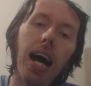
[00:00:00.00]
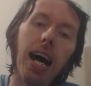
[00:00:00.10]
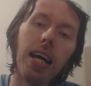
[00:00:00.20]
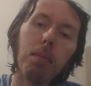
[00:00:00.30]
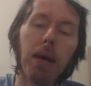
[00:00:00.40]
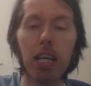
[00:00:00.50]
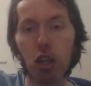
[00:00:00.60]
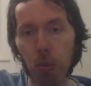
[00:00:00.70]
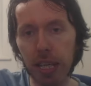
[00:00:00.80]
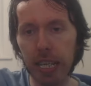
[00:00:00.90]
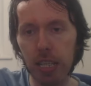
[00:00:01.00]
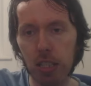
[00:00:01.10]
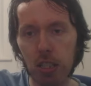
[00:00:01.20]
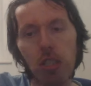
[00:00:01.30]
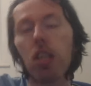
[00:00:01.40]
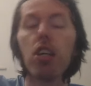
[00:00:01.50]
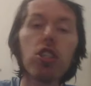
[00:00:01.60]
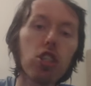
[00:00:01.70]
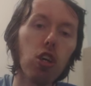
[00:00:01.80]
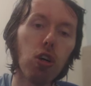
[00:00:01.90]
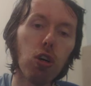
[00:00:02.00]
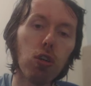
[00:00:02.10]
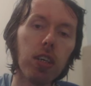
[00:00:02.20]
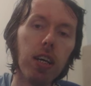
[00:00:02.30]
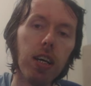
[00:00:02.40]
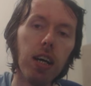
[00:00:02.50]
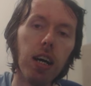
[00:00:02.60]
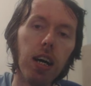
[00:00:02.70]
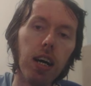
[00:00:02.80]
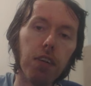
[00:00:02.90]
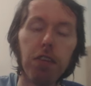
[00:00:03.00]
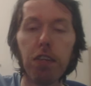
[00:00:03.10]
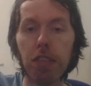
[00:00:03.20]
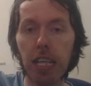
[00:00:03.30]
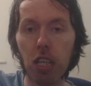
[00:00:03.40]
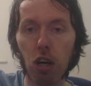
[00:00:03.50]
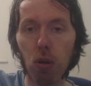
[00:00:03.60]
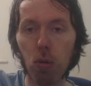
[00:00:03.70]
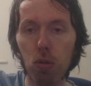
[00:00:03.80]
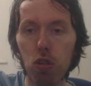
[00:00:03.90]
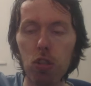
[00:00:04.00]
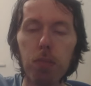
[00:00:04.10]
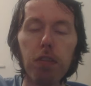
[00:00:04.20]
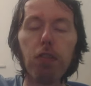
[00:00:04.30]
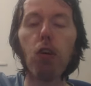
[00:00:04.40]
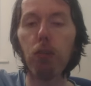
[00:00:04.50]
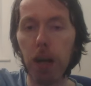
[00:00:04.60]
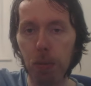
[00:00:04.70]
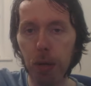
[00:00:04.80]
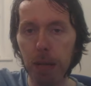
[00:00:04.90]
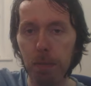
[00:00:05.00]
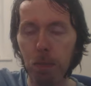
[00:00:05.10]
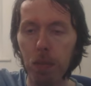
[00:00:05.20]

And Michael Ricketts scored 15 goals before February.